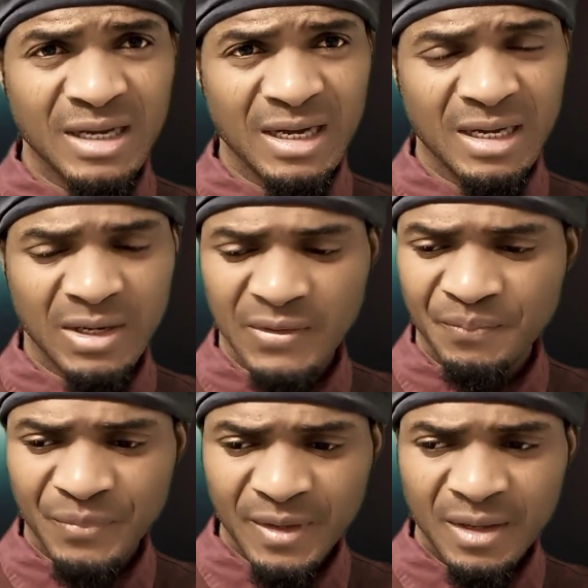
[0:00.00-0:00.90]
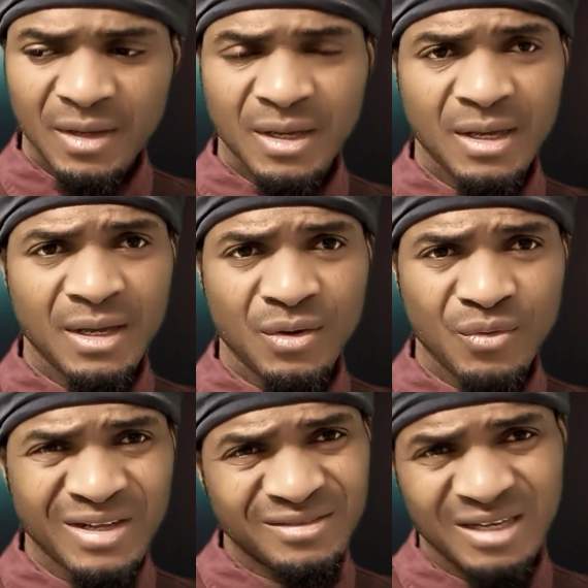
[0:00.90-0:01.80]
that
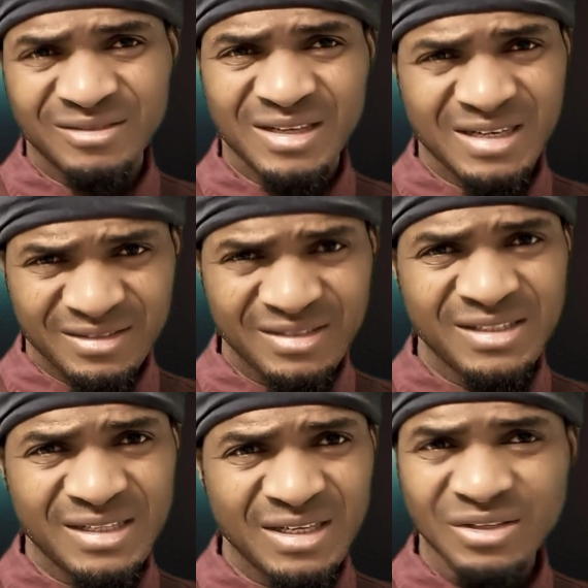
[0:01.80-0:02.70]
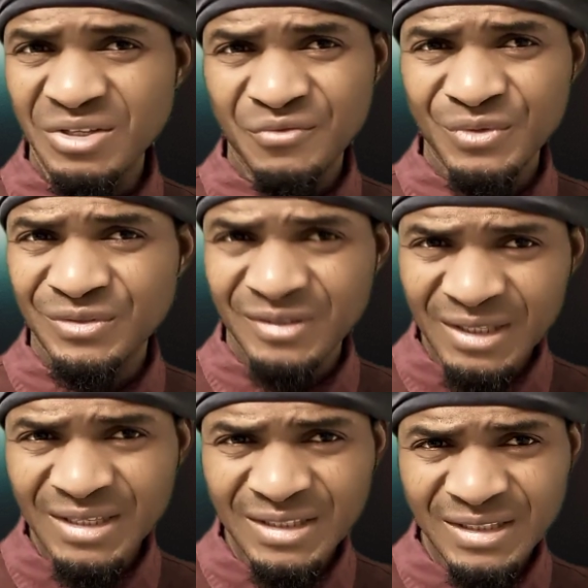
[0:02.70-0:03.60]
1,000 Ghana cedi here. If you've
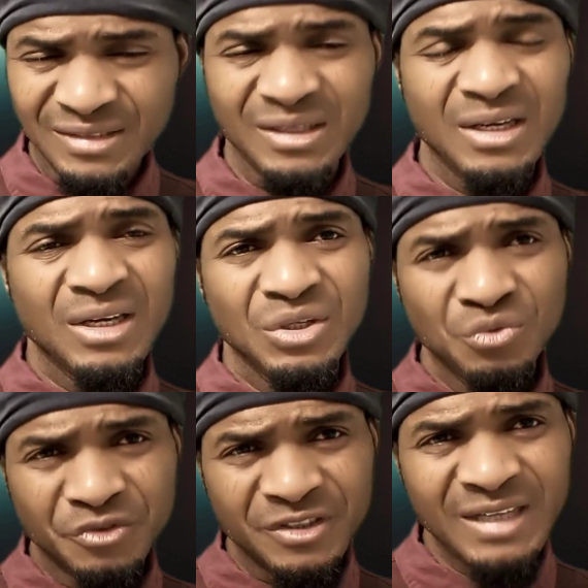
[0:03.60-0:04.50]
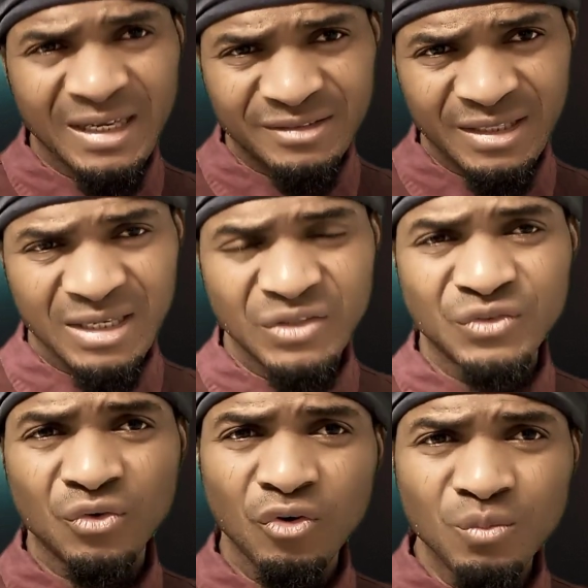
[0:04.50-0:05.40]
seen it, you see that
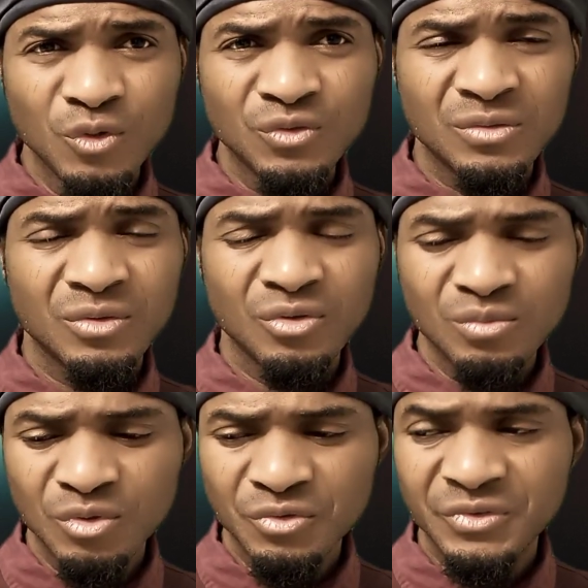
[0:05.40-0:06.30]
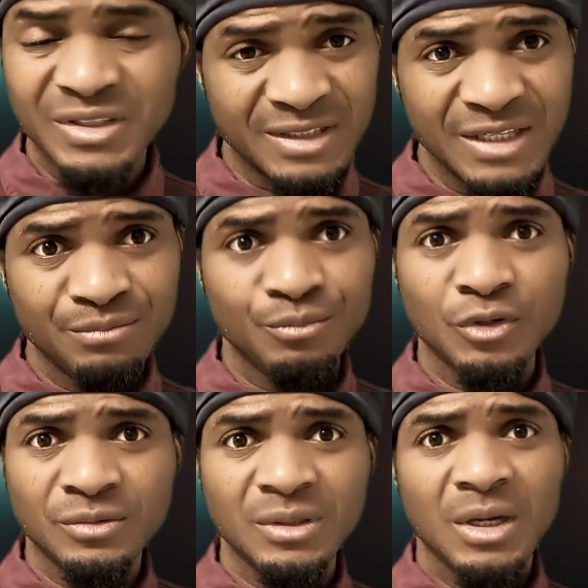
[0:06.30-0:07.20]
it's almost the same.
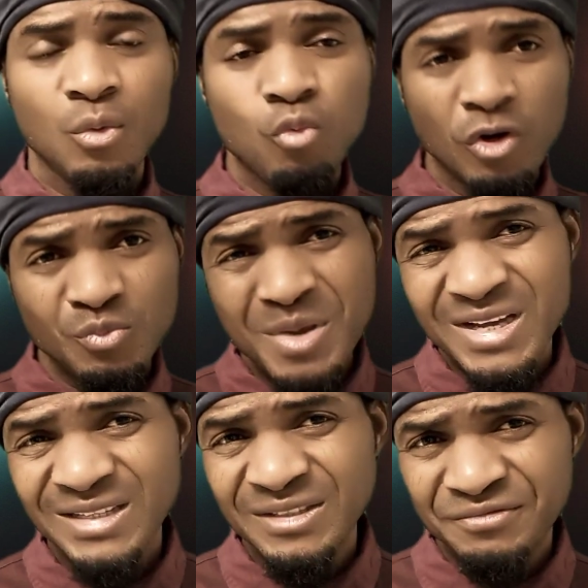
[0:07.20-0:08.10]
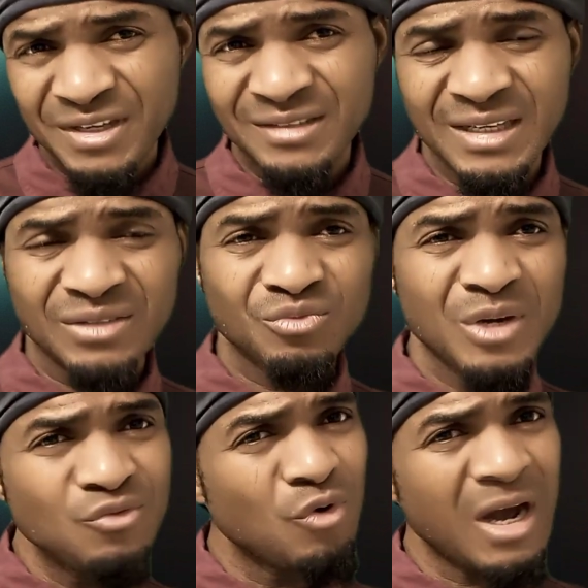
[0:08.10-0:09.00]
But what makes it different is that
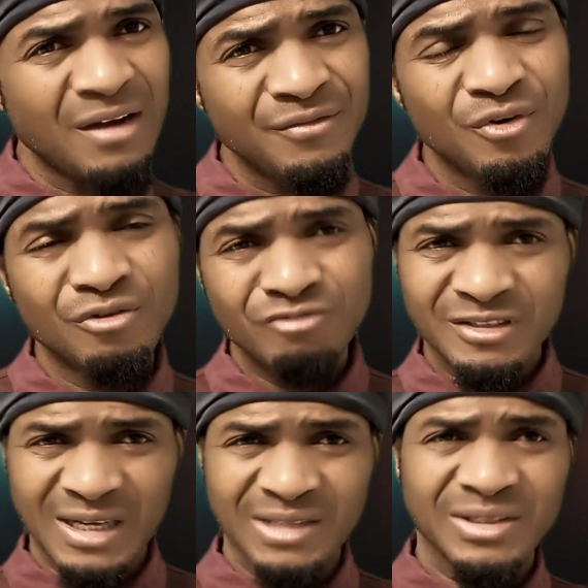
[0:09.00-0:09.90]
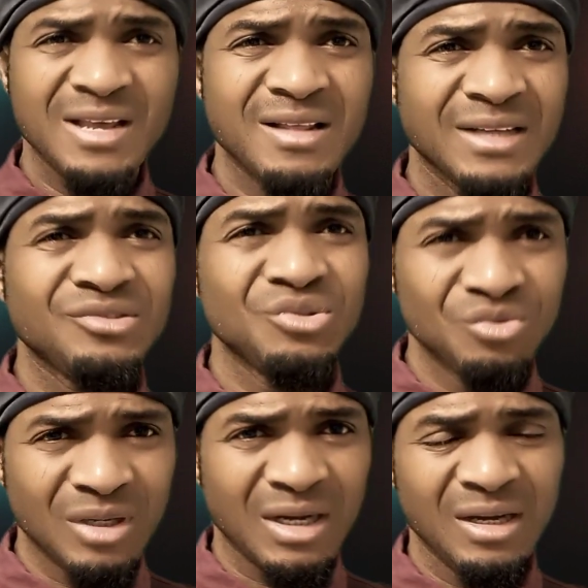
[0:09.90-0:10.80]
when you have 100,000 in
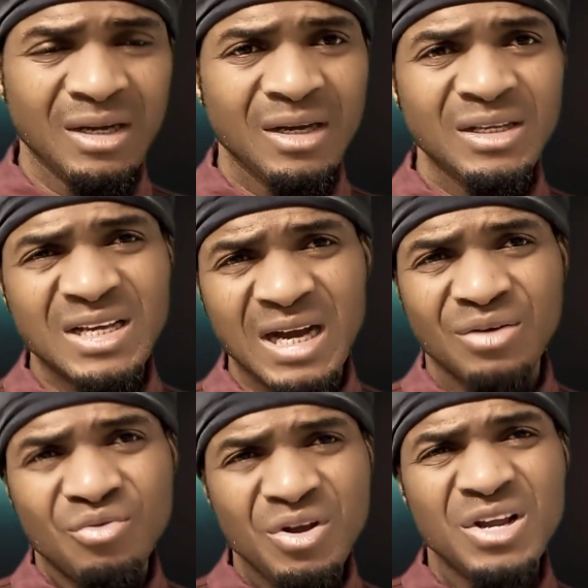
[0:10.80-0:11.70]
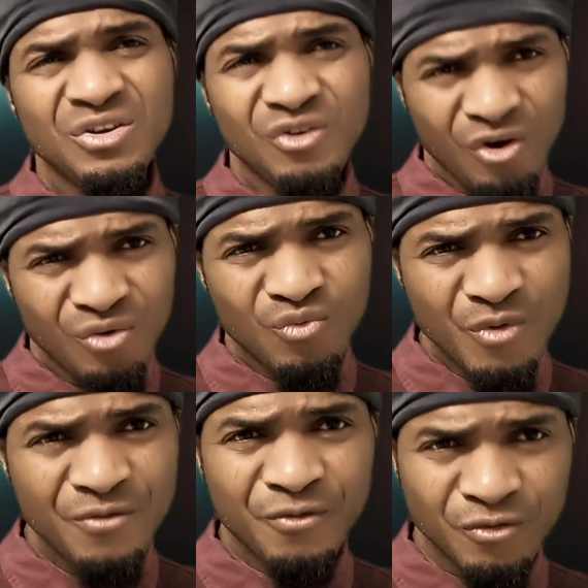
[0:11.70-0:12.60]
Nigeria, it can go a
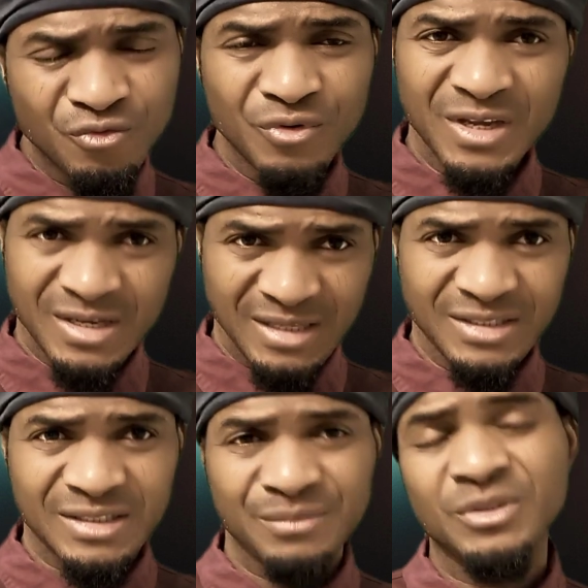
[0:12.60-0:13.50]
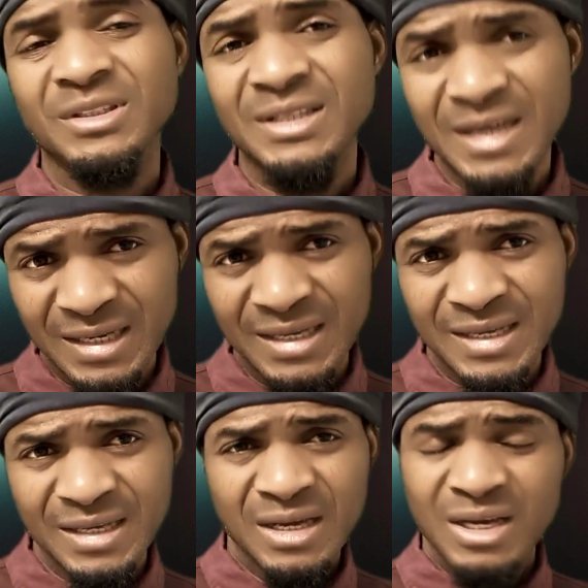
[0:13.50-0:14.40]
long way for you in Nigeria. But in Ghana,
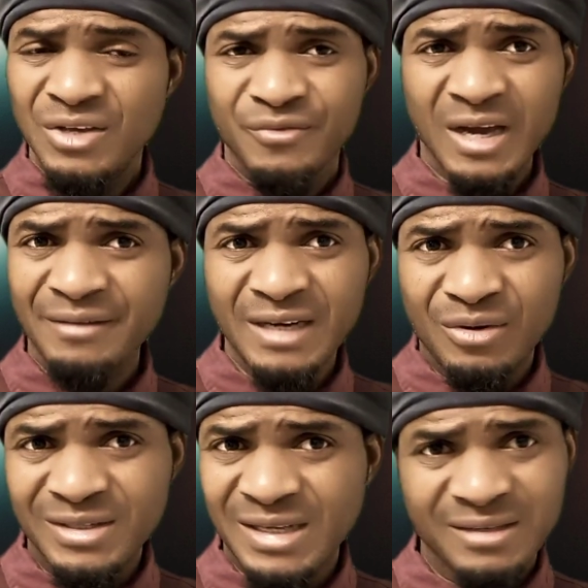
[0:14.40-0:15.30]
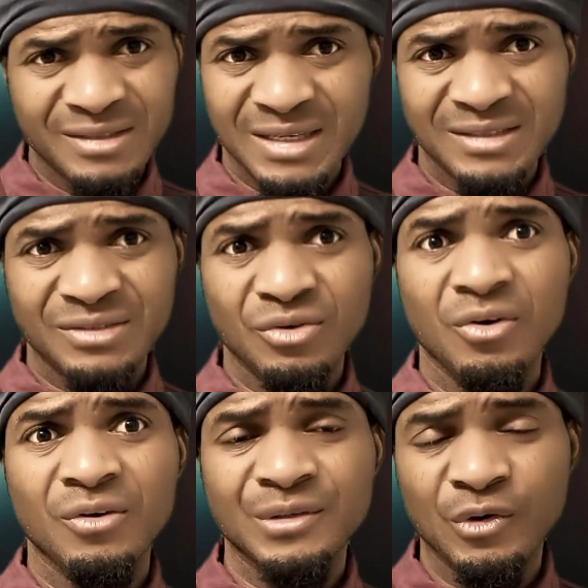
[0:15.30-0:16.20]
if you have that 1,000 Ghana cedi,
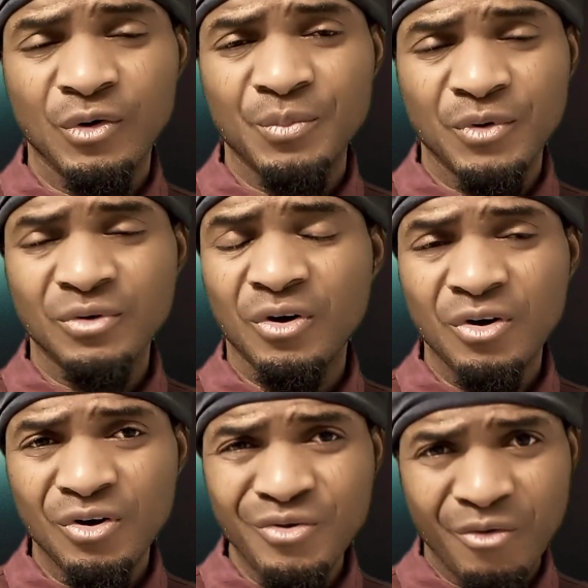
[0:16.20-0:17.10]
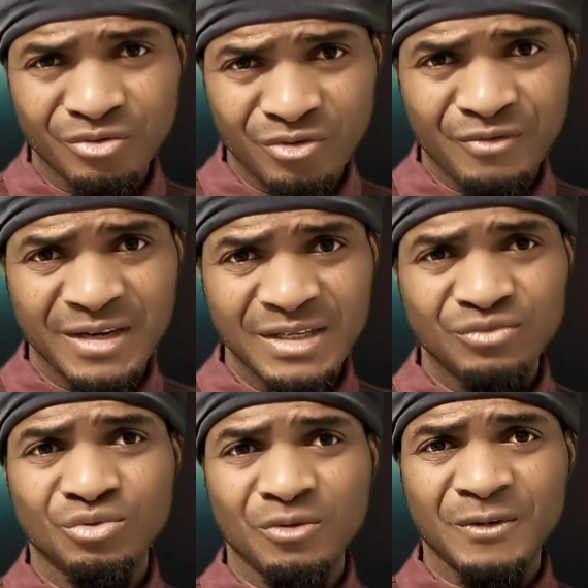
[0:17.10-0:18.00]
upon all your
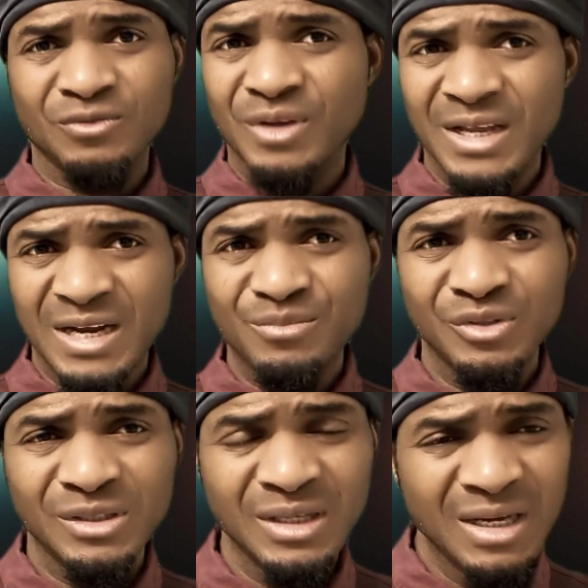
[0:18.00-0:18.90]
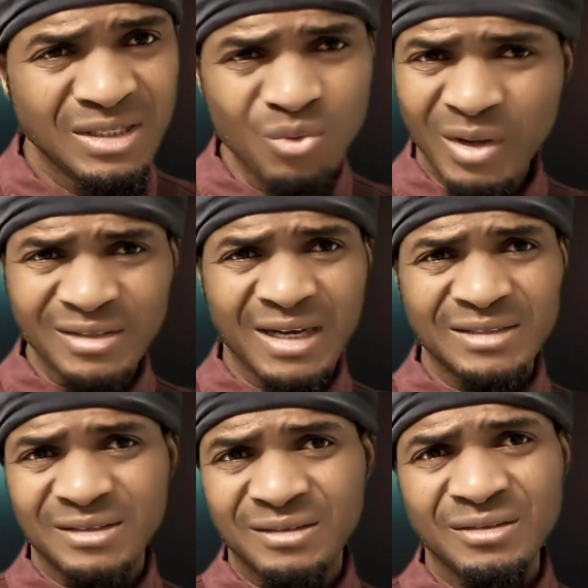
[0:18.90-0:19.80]
sufferings, you suffer to get that money. The
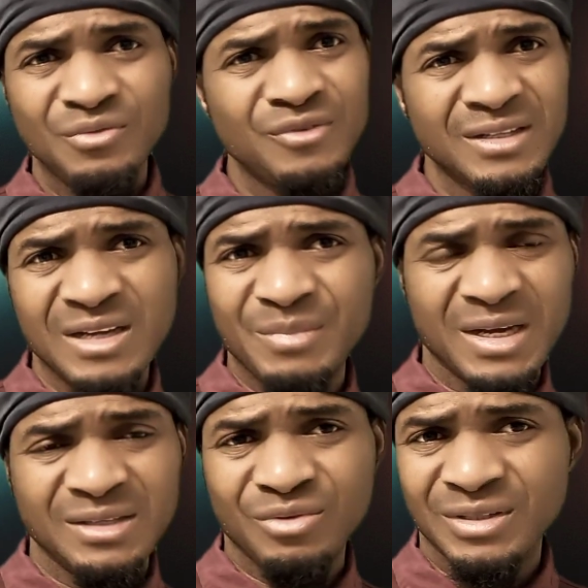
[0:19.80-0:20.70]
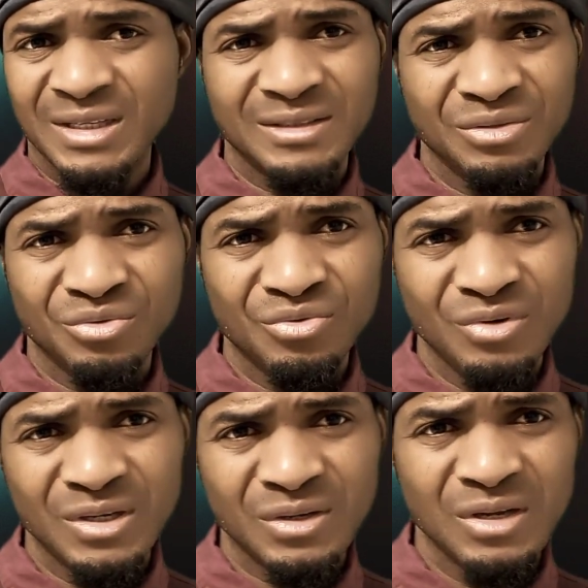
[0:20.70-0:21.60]
1,000, if you enter market, the 1,000 will
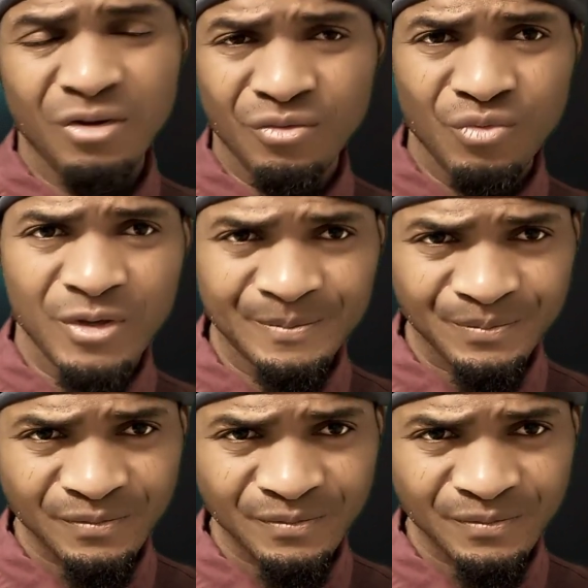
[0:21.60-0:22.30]
go a long way.